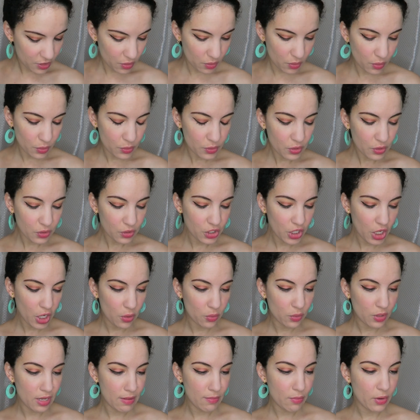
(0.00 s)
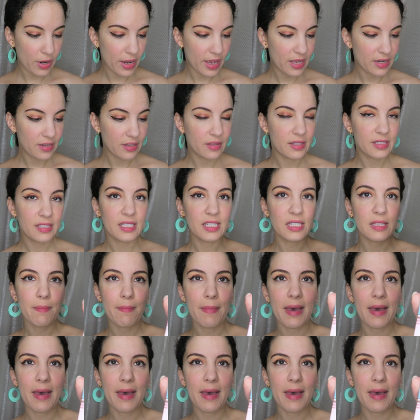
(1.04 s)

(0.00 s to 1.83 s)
So those are Tony brand. This is a